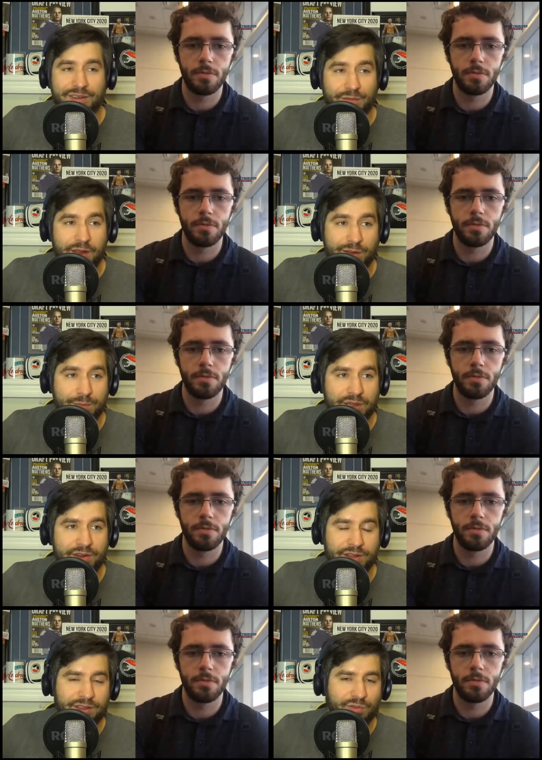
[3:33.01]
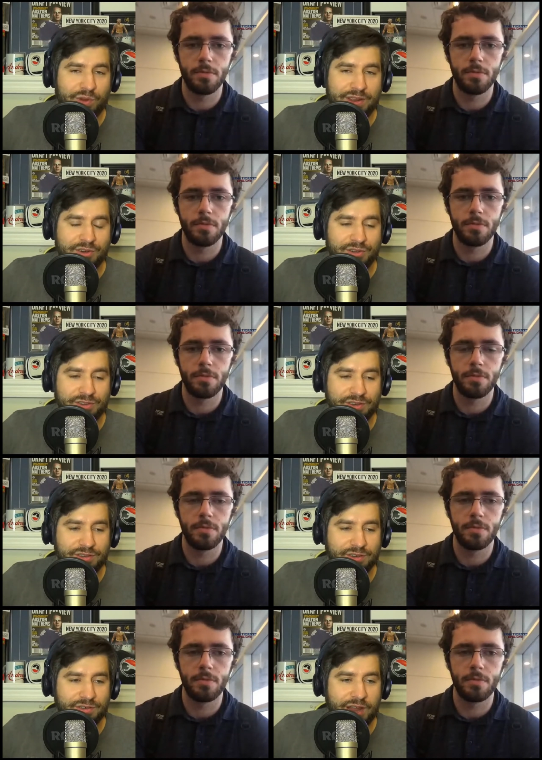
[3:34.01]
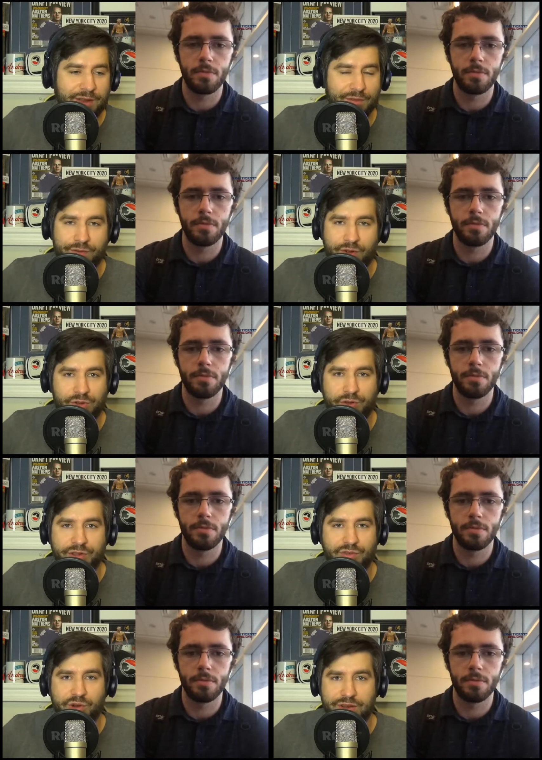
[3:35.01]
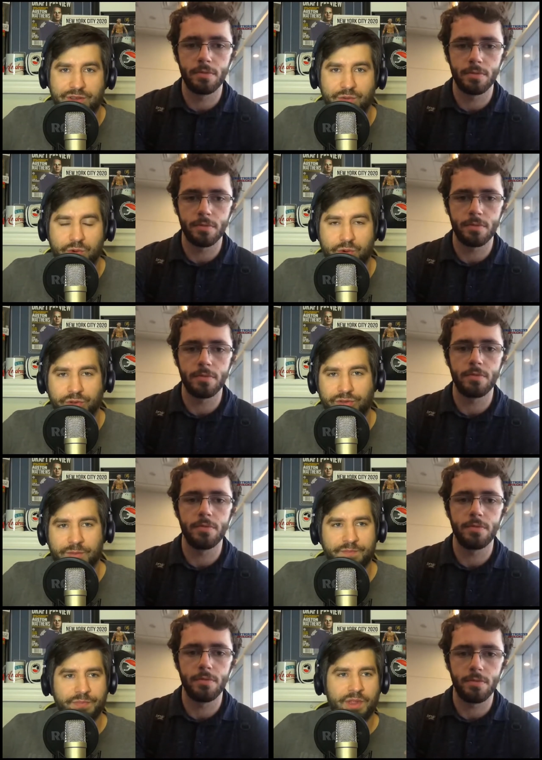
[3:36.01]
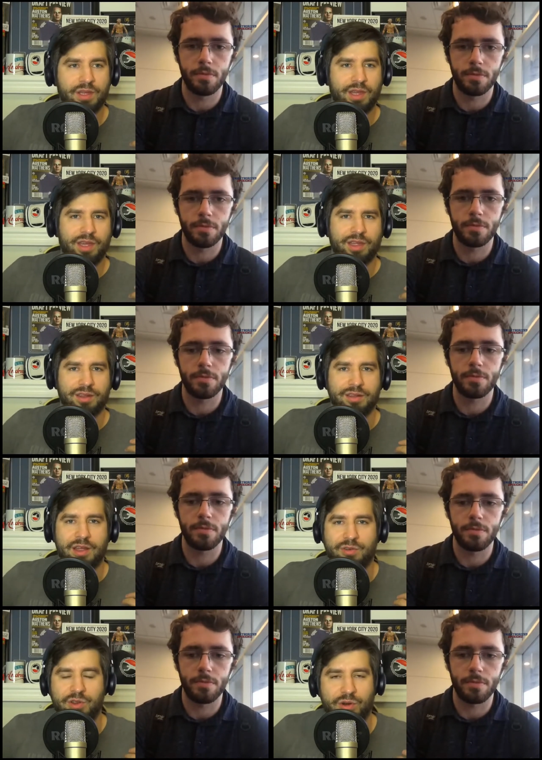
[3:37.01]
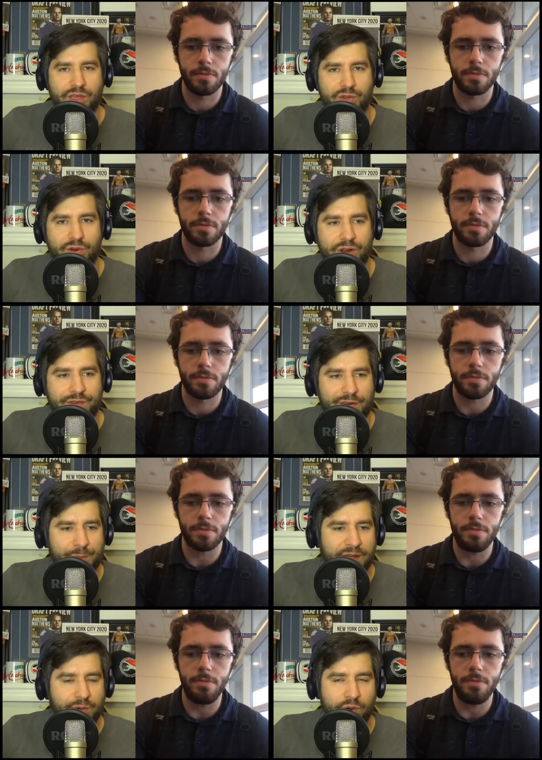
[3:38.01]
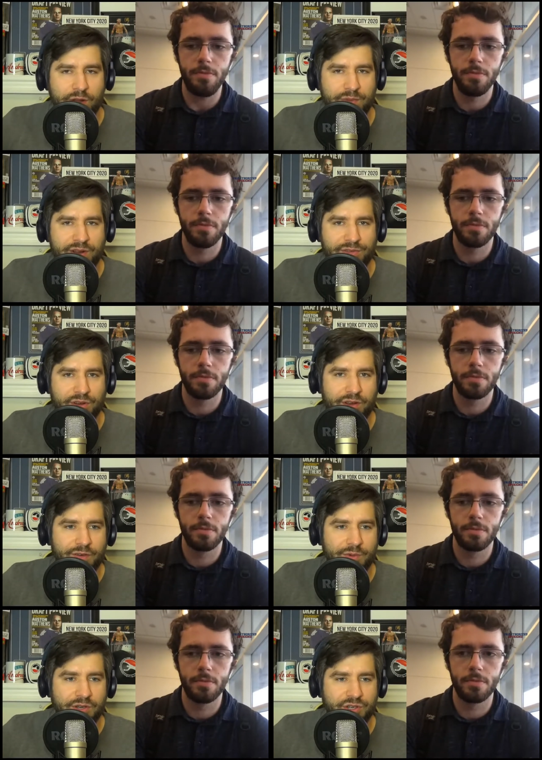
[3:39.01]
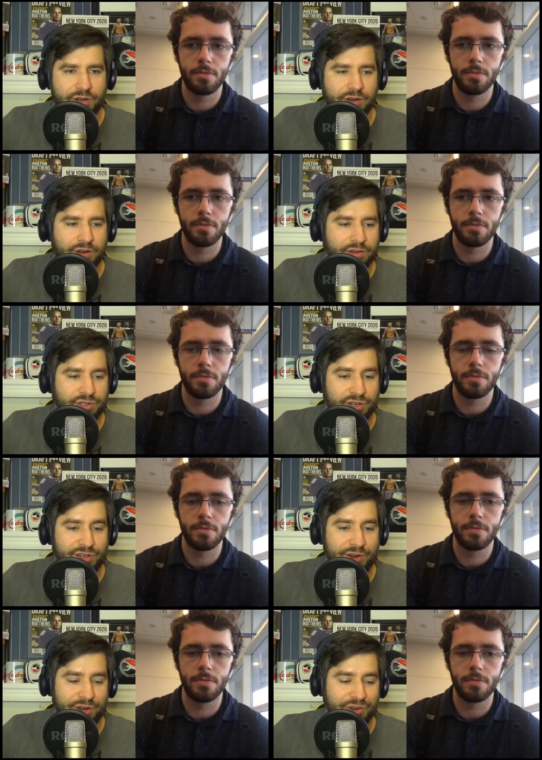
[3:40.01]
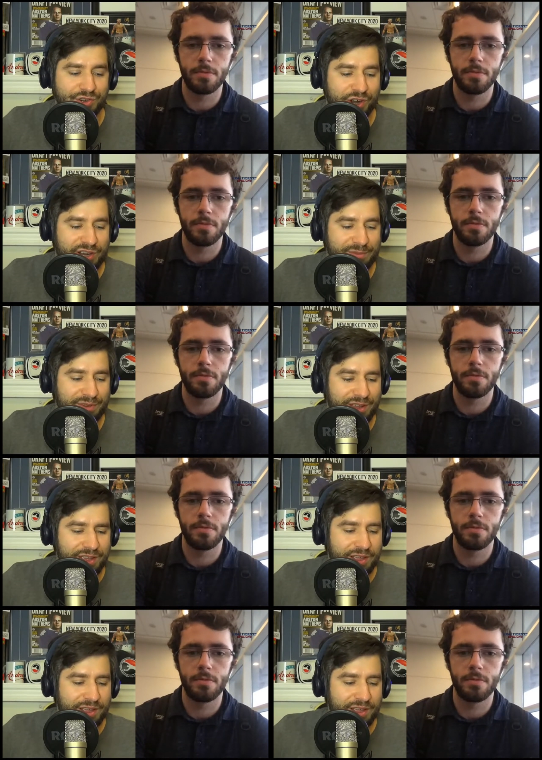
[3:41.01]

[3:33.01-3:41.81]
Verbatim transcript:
Speaker 1: it's it's been like this. Regular citizens have to follow all these crazy rules, and now you you don't even have to pay rent because the government shut shut down your jobs.